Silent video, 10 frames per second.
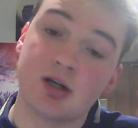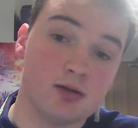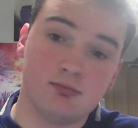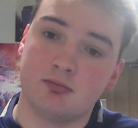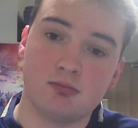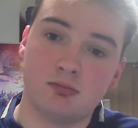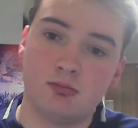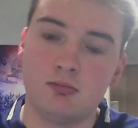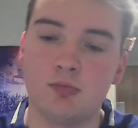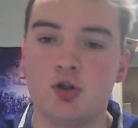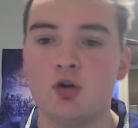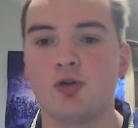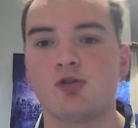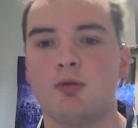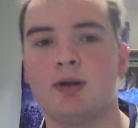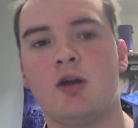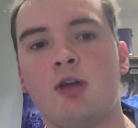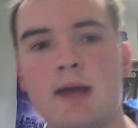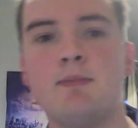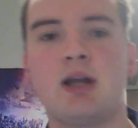it. You know the drill by now,
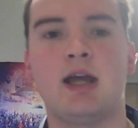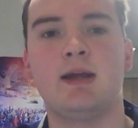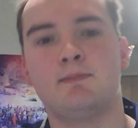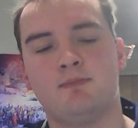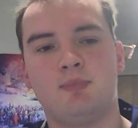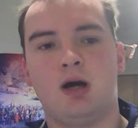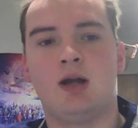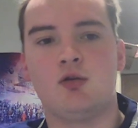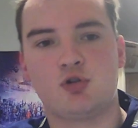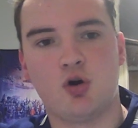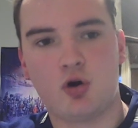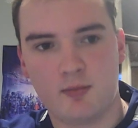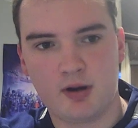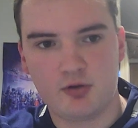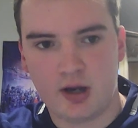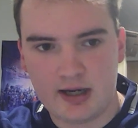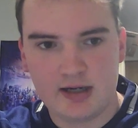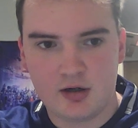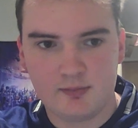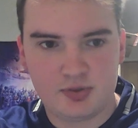game by game, and I'll talk about the
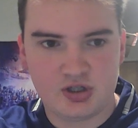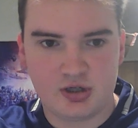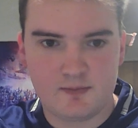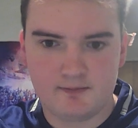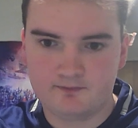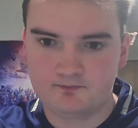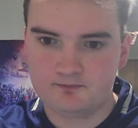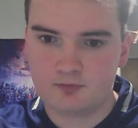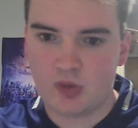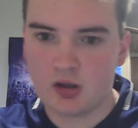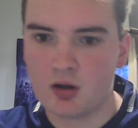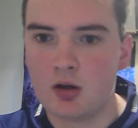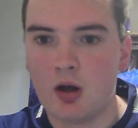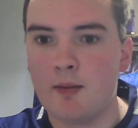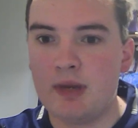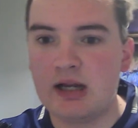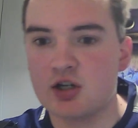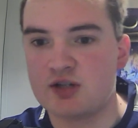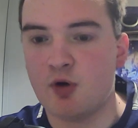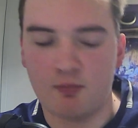lineups and make a
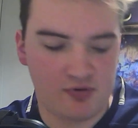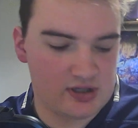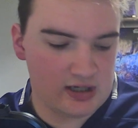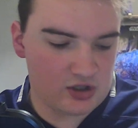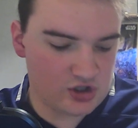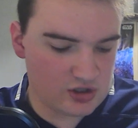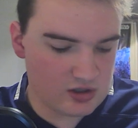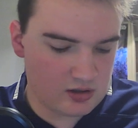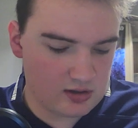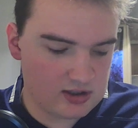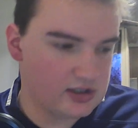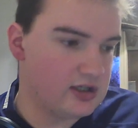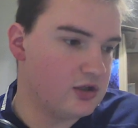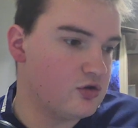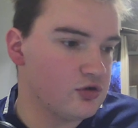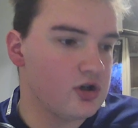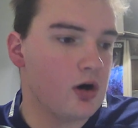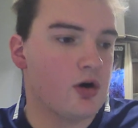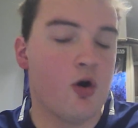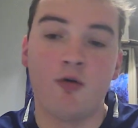small prediction, and let's see. So
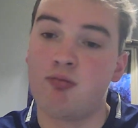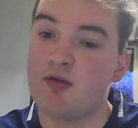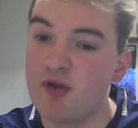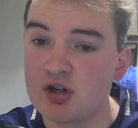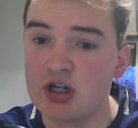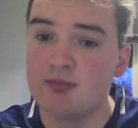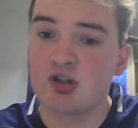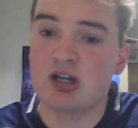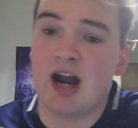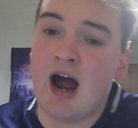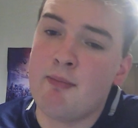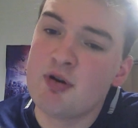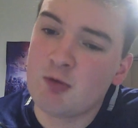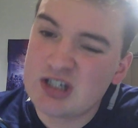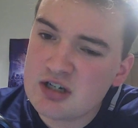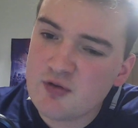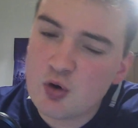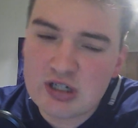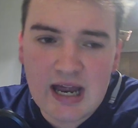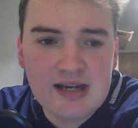starting off with the first game that's going to happen, which is of
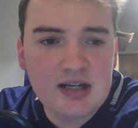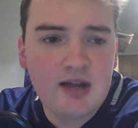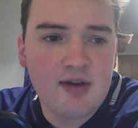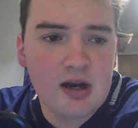course Italy,